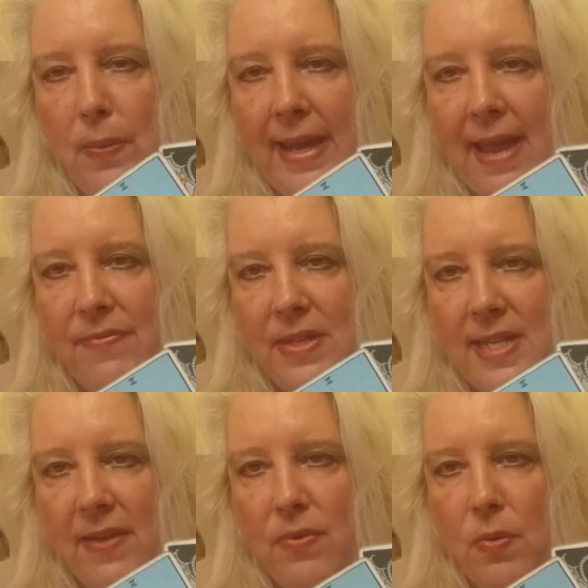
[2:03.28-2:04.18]
we have the
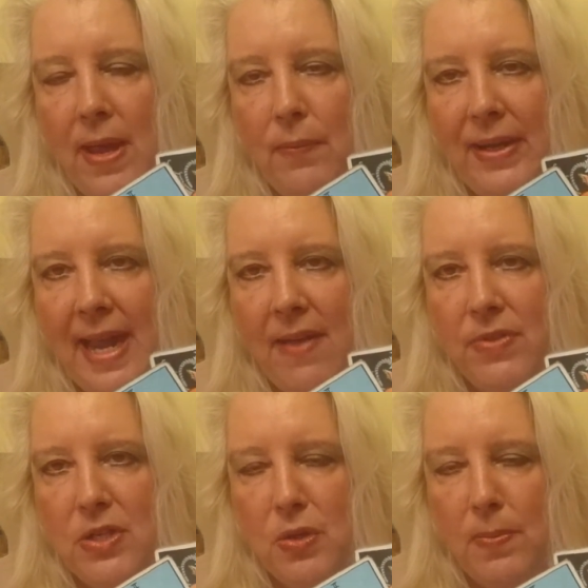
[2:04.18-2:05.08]
Devil, and we have
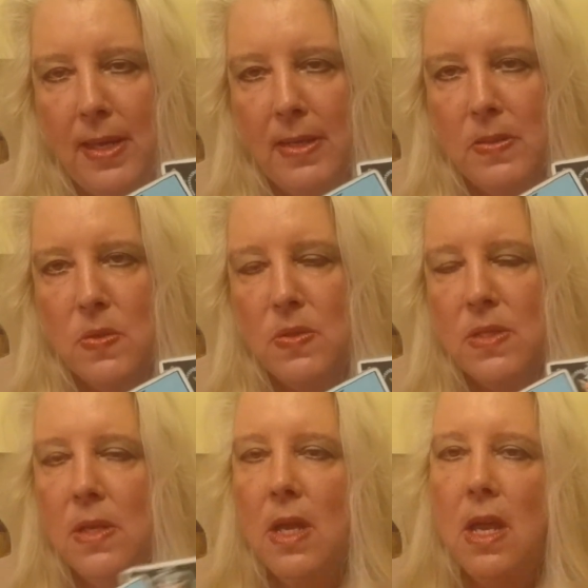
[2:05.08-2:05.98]
the Two of Pentacles.
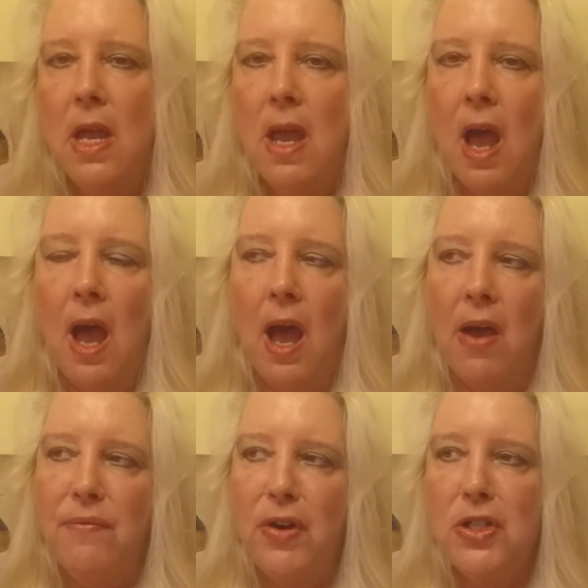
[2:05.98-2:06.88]

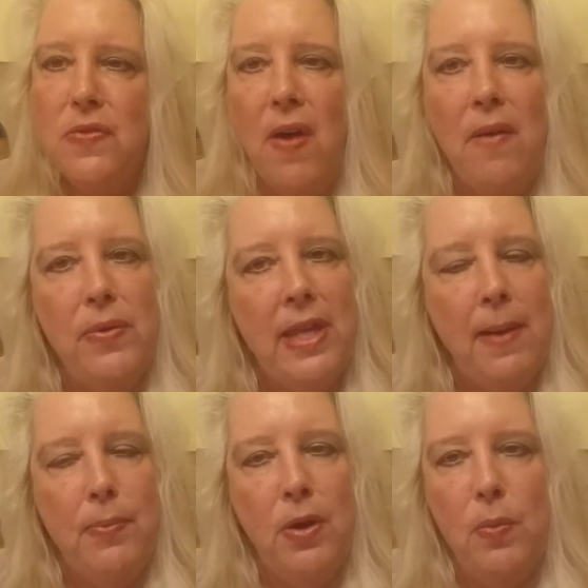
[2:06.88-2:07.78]
First of all, with the
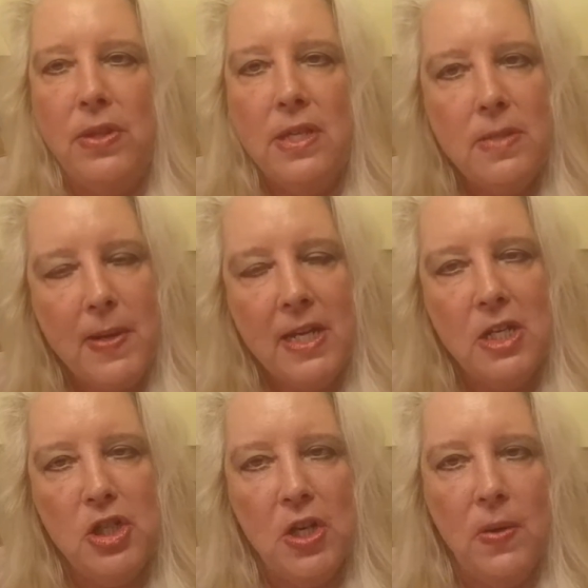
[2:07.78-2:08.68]
Emperor, with this being
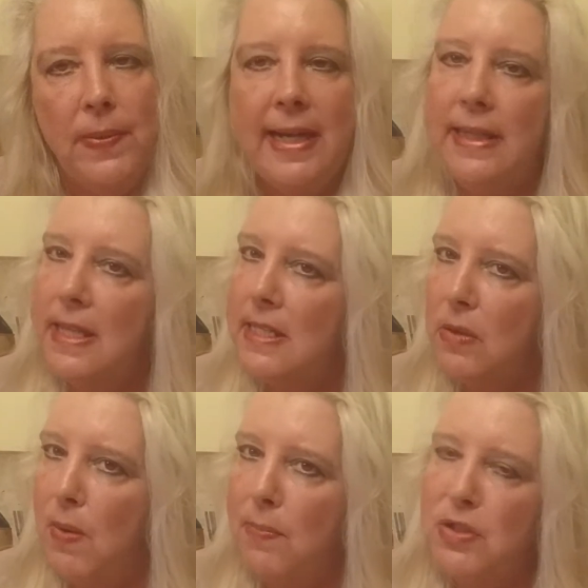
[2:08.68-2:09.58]
a general reading, this
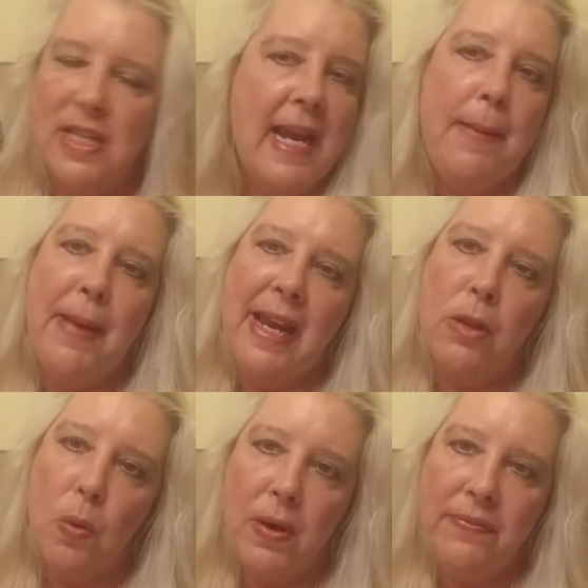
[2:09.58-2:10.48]
could represent a male
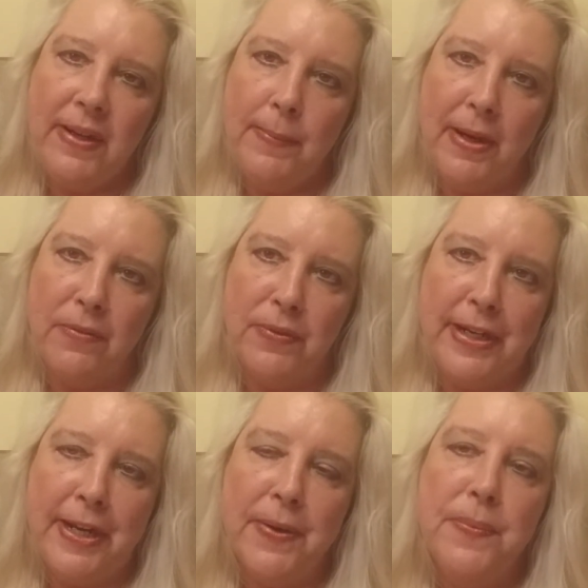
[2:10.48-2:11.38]
or a female for
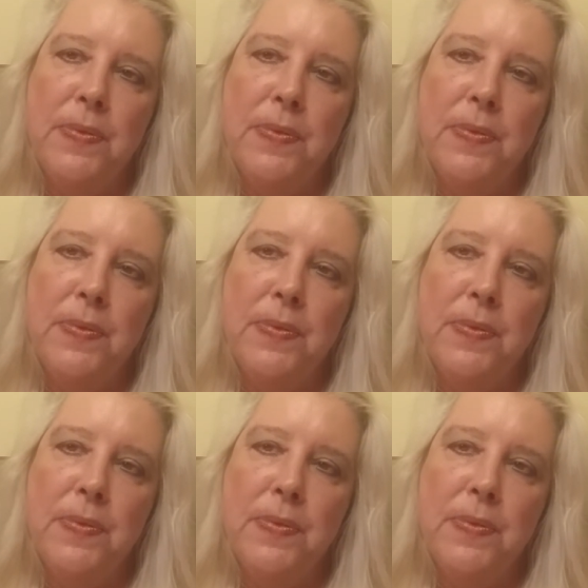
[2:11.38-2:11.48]
you.